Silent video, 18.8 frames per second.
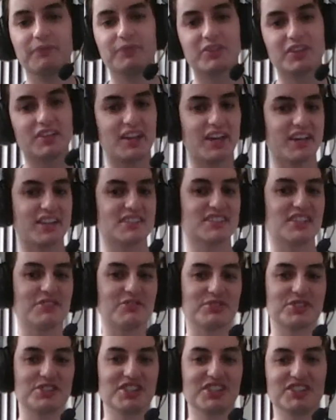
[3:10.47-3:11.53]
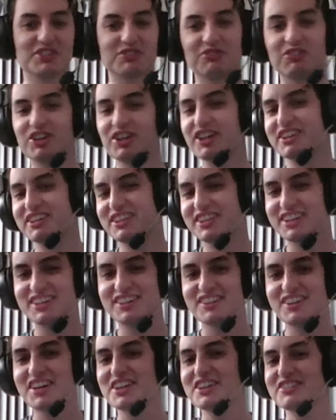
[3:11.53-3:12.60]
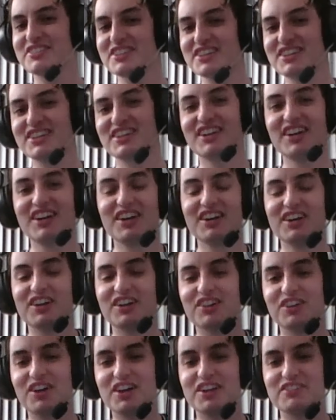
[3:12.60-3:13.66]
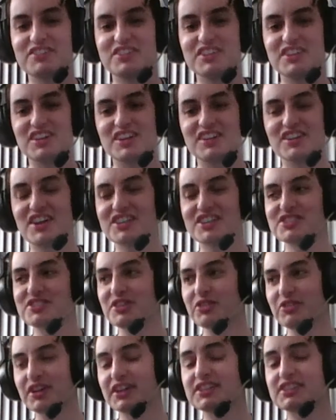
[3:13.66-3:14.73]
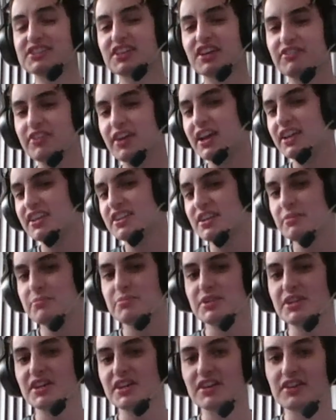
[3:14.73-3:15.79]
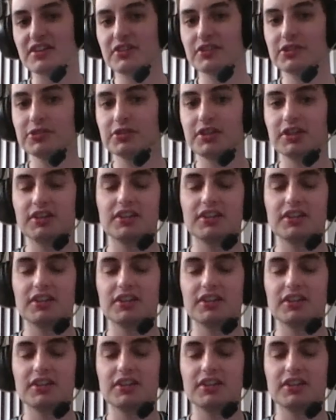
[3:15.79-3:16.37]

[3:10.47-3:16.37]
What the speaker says: Like I said, for season 1, I think a lot of the not so great stuff ended up being included.